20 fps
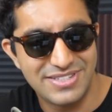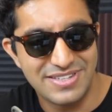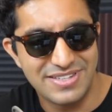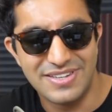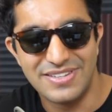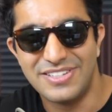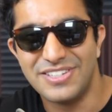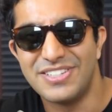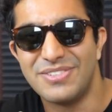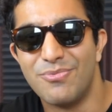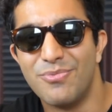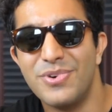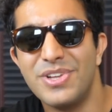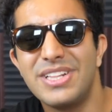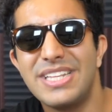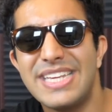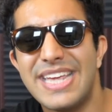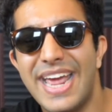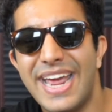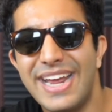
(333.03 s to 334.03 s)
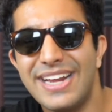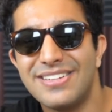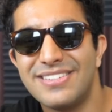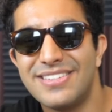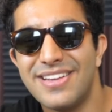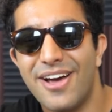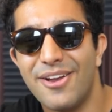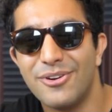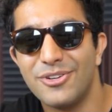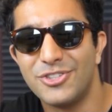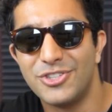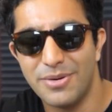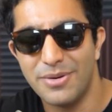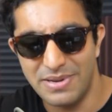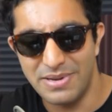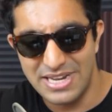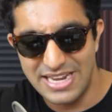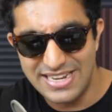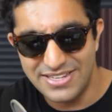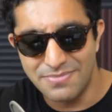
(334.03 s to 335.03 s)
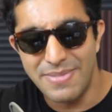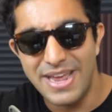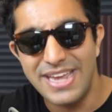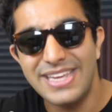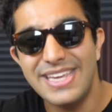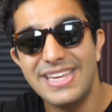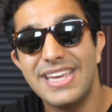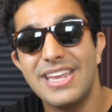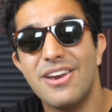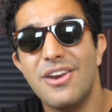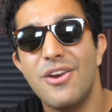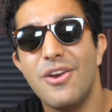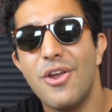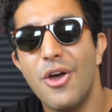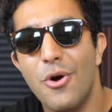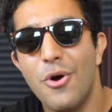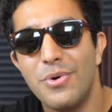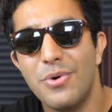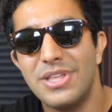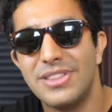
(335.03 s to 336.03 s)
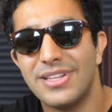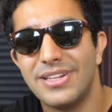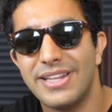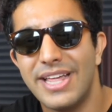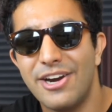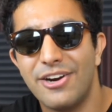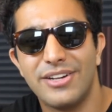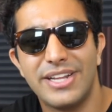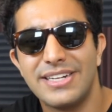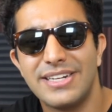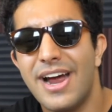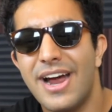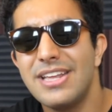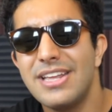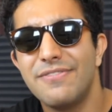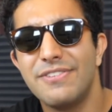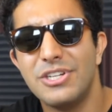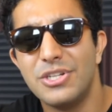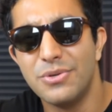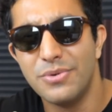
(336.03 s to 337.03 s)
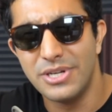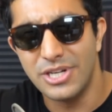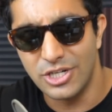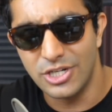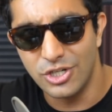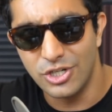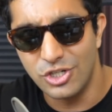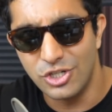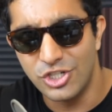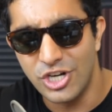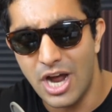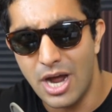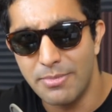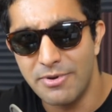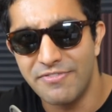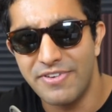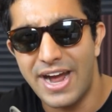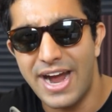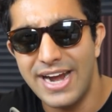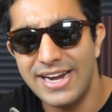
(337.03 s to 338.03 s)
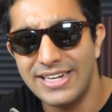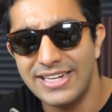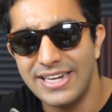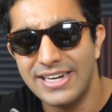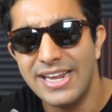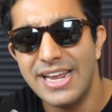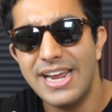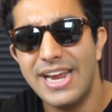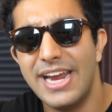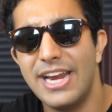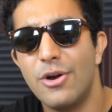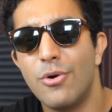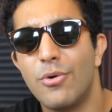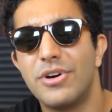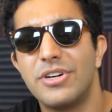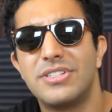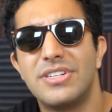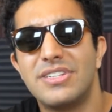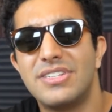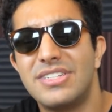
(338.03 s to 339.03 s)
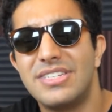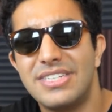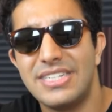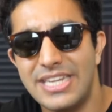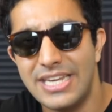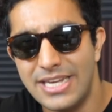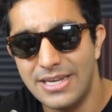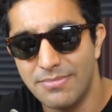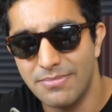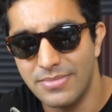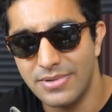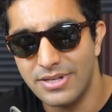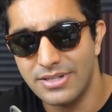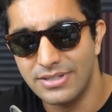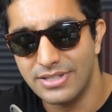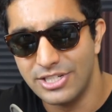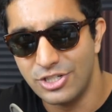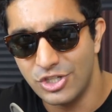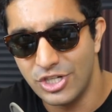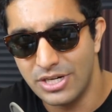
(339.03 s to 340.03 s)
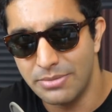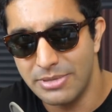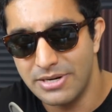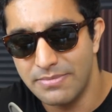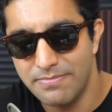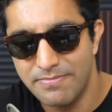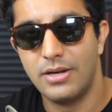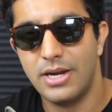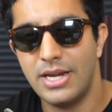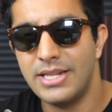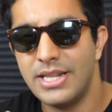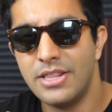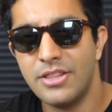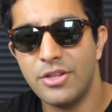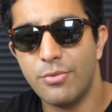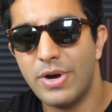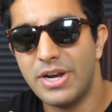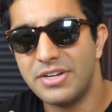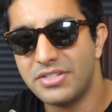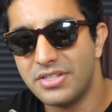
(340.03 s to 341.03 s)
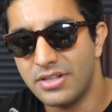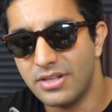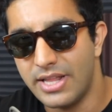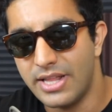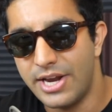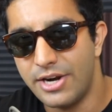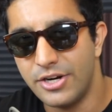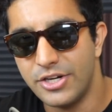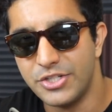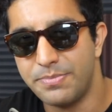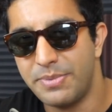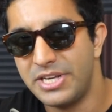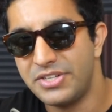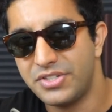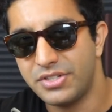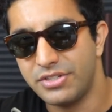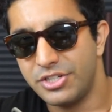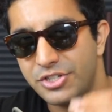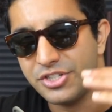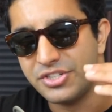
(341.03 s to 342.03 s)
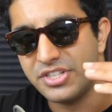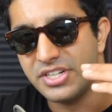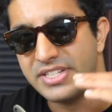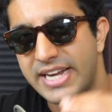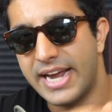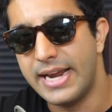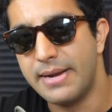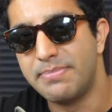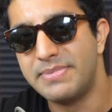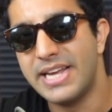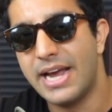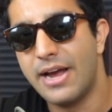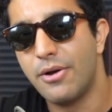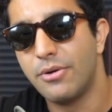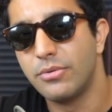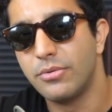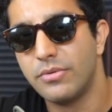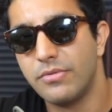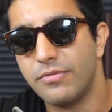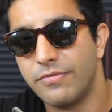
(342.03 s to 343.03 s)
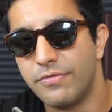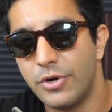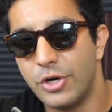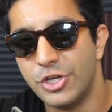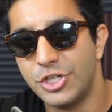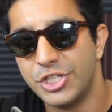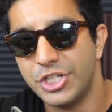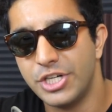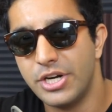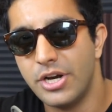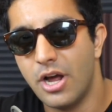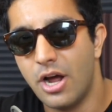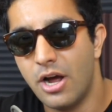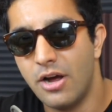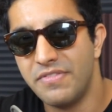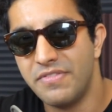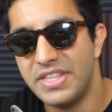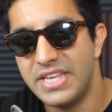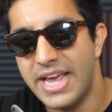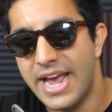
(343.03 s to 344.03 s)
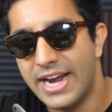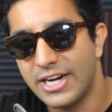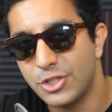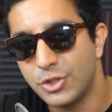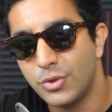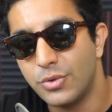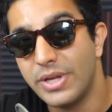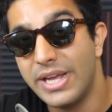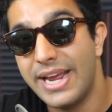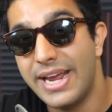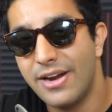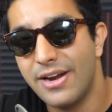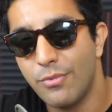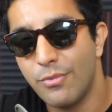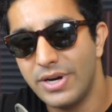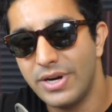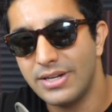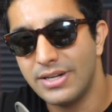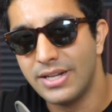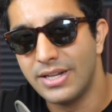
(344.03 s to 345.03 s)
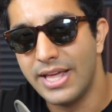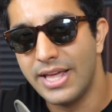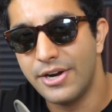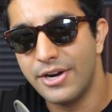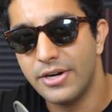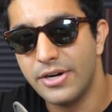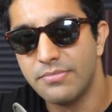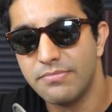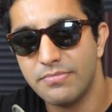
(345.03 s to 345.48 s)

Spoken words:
just really hates Donald Trump and is making it known in the letter, like not even doing a good job of hiding it in order to seem legitimate. And then the rest of the letter is basically just a typed out version of the actual handwritten letter.